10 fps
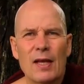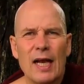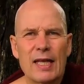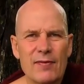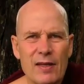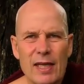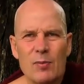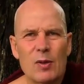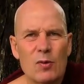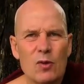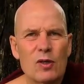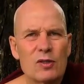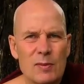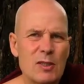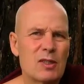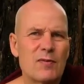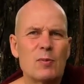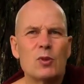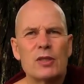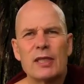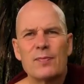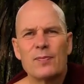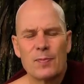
I'll give the link below, Similes of the Buddha.